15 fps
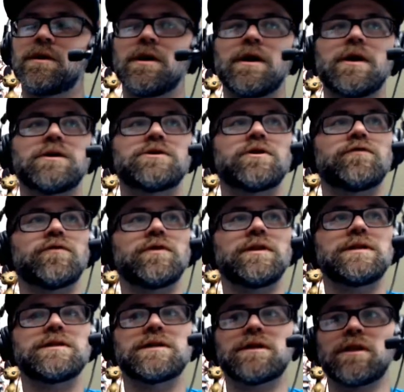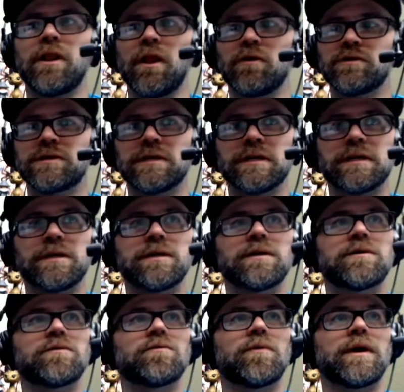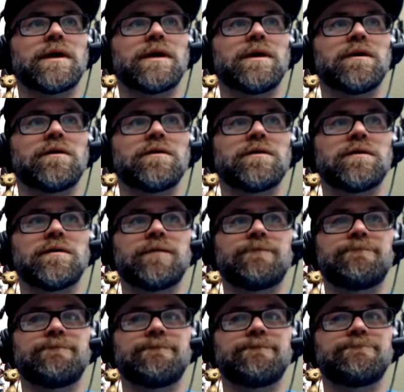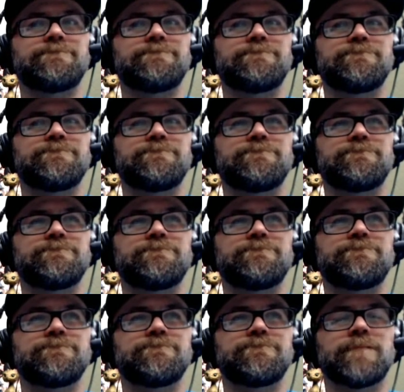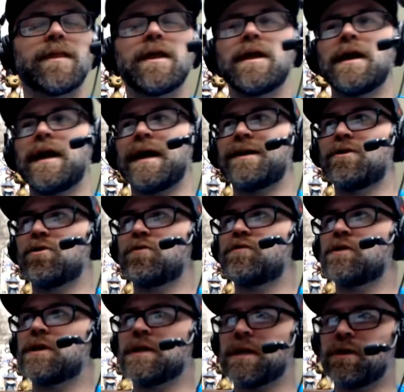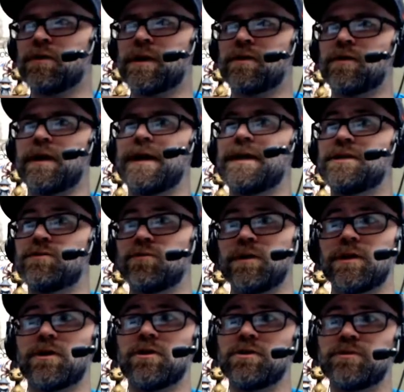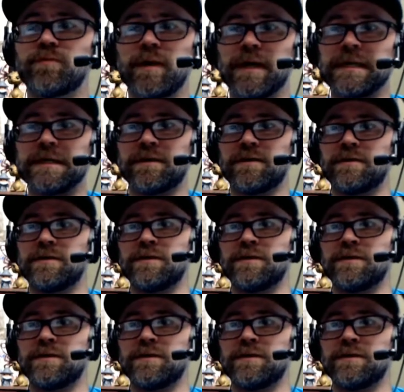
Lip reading: So if you listen closely right here, I don't know if you can hear that or not. It's really going to depend on the